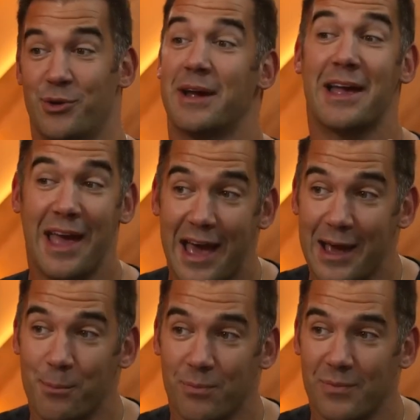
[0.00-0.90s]
during a
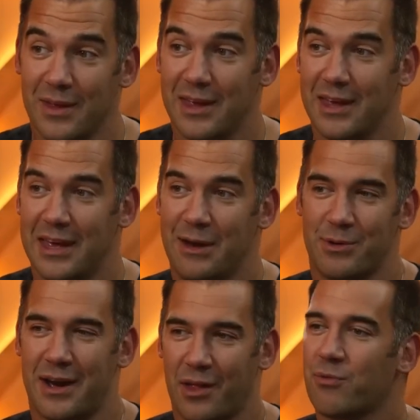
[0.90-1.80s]
game,
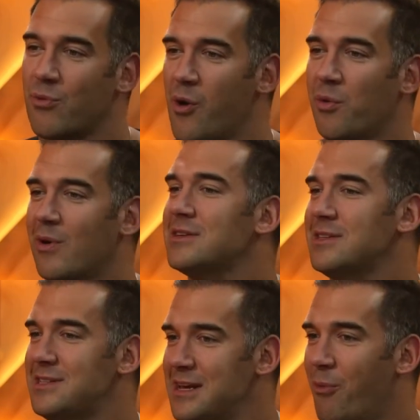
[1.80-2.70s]
it would kind of throw the
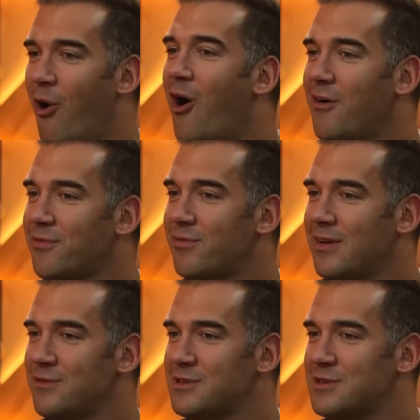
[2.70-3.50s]
rest of the team off